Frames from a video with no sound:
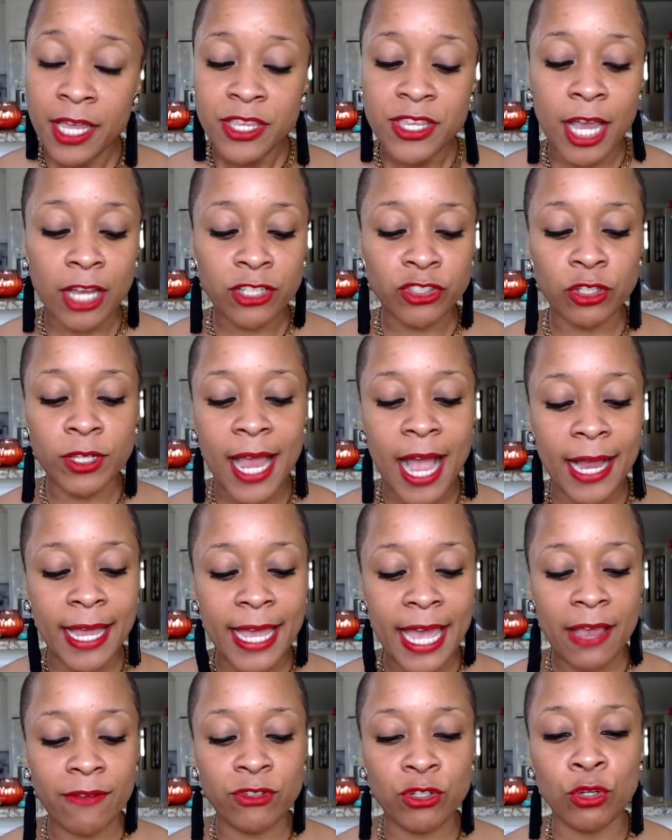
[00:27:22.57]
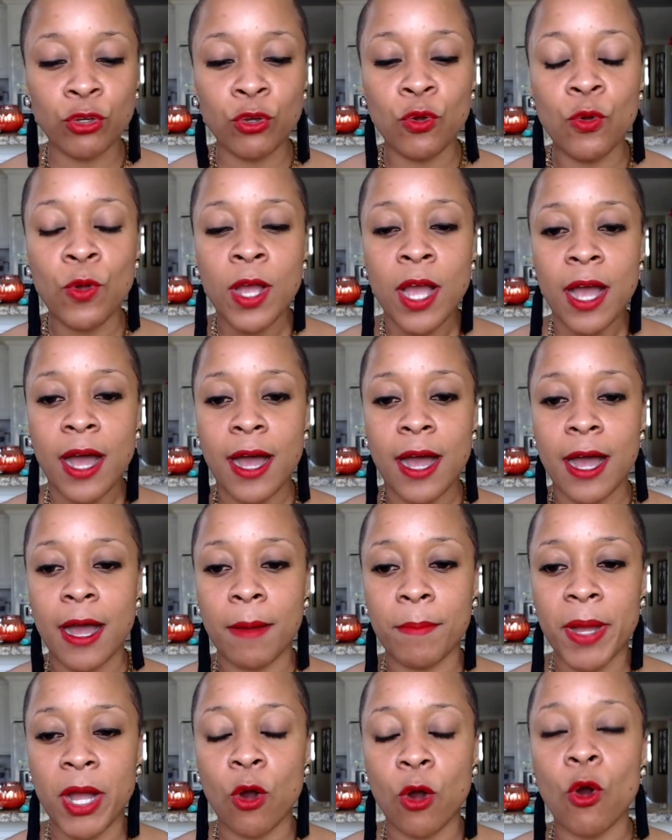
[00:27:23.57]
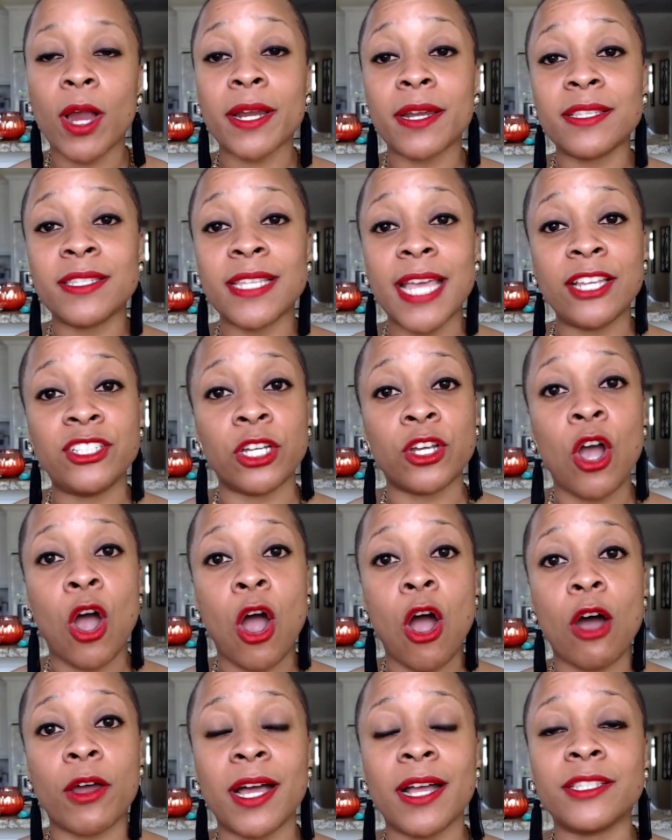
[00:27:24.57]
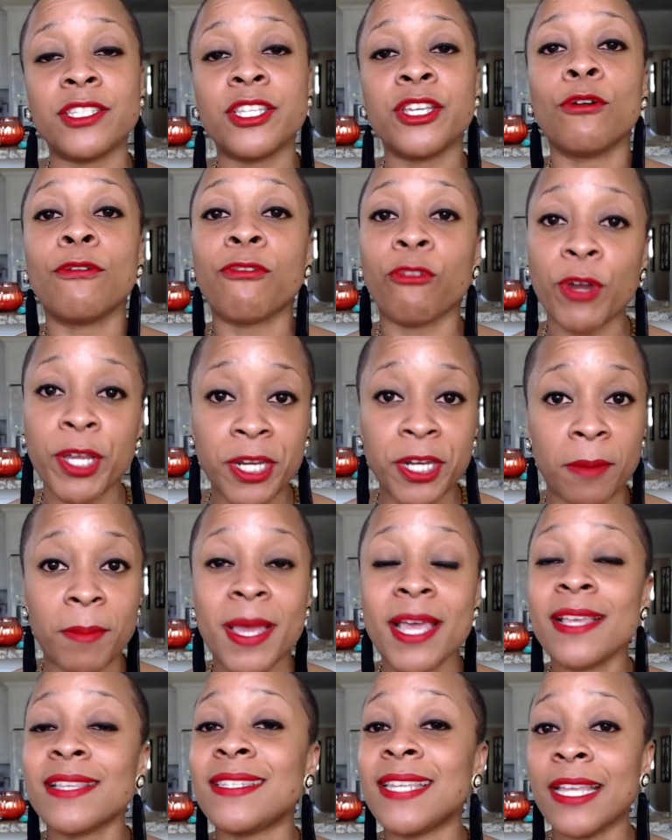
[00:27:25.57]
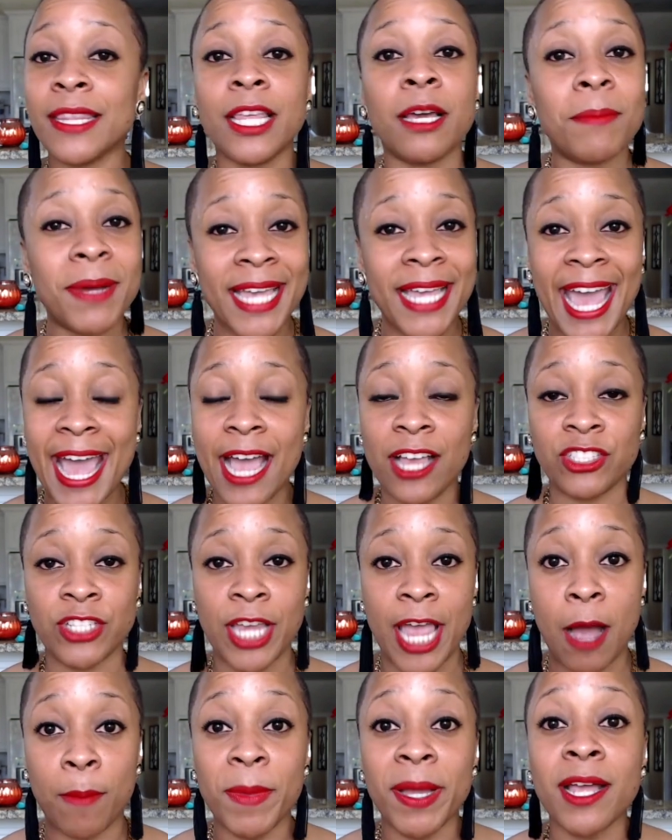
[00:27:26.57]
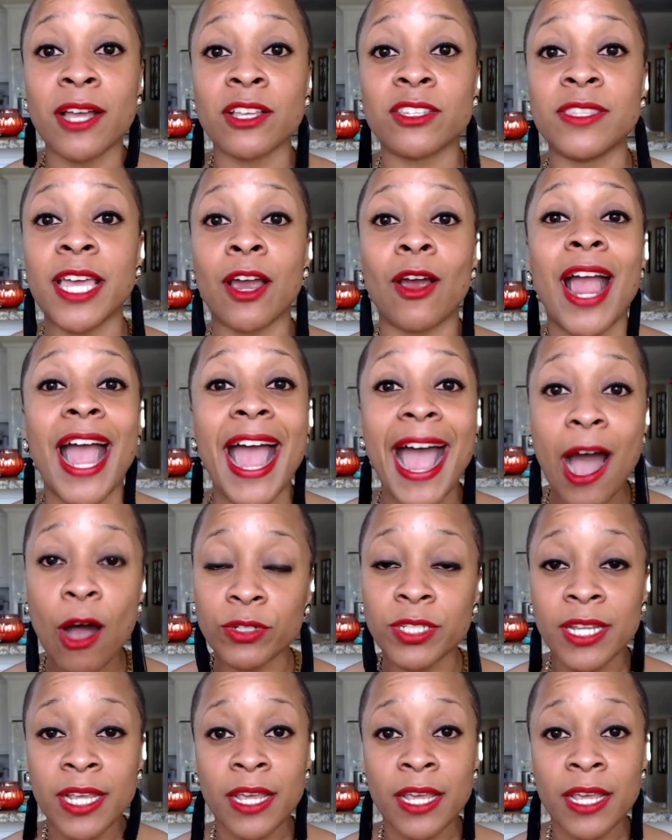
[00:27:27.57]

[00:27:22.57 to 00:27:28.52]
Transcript: Yesterday I gave to an organization called Until Freedom, sent them a cash out because they're out